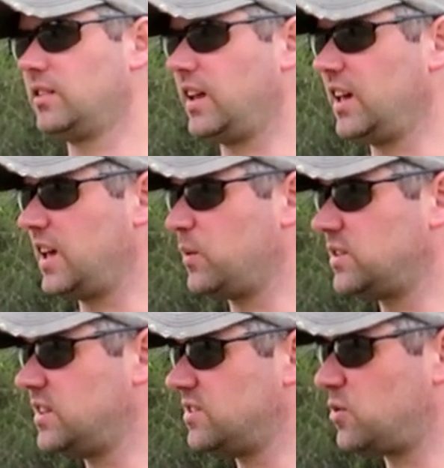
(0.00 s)
I think that was
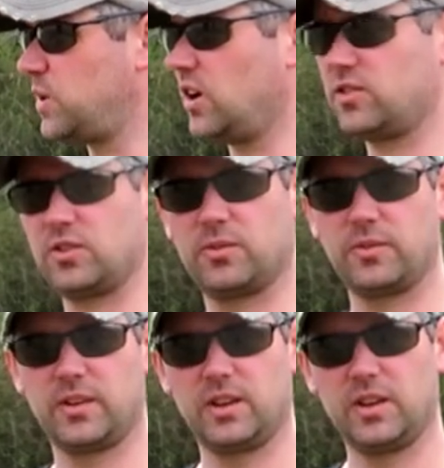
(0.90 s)
season 3 also.
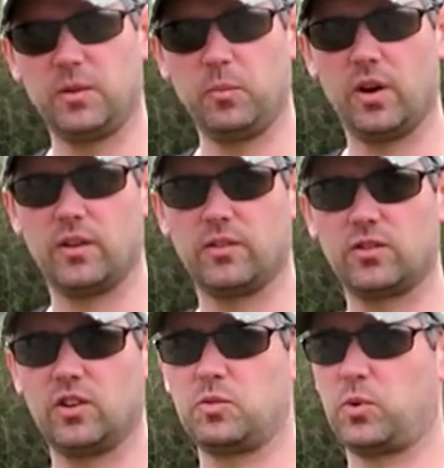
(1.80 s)

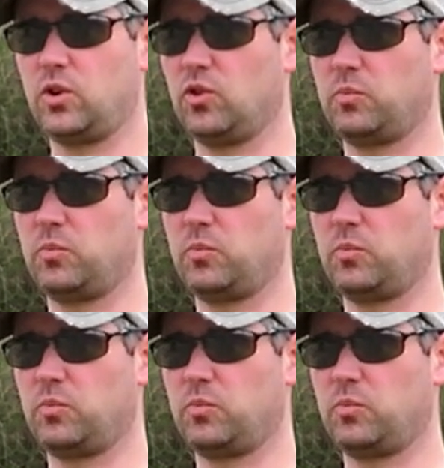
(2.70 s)
So this is a pretty cool